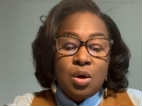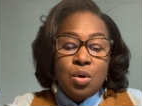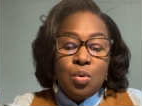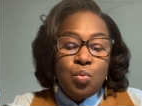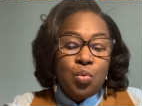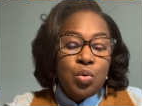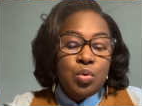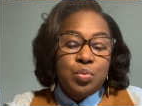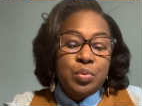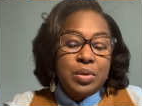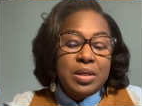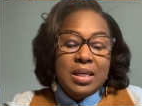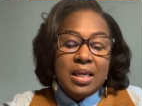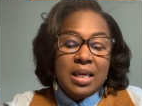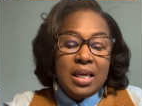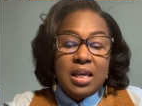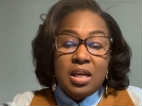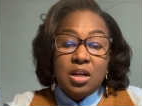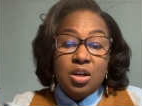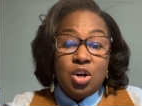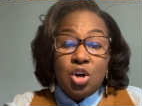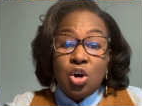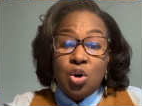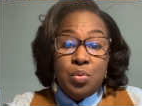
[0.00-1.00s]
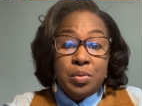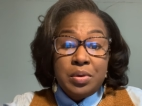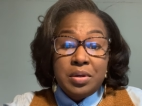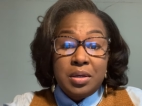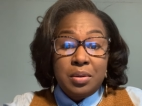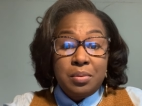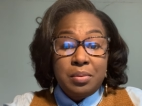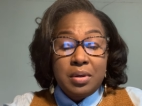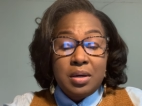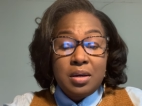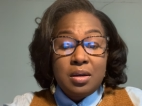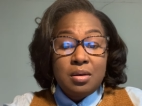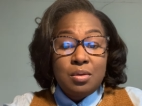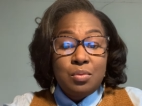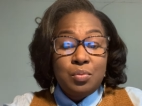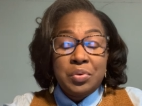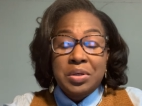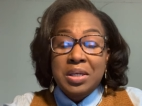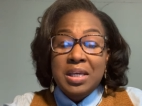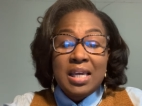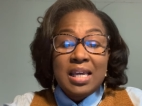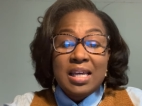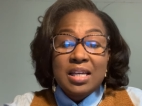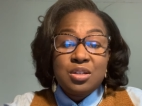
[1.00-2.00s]
When we can't go anywhere, we
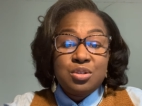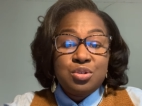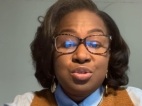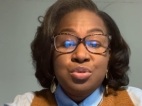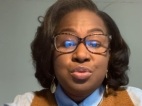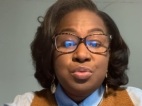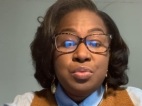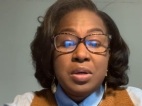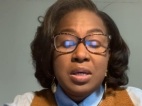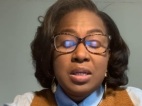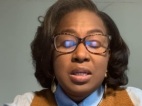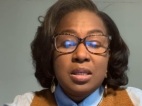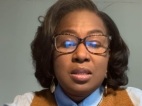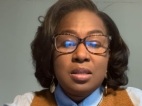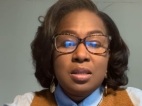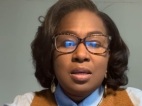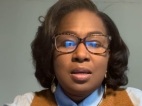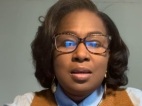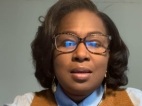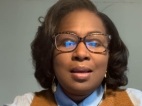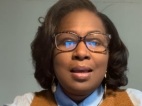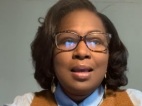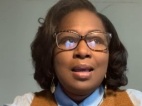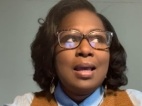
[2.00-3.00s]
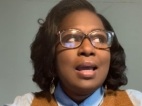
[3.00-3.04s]
can't do anything,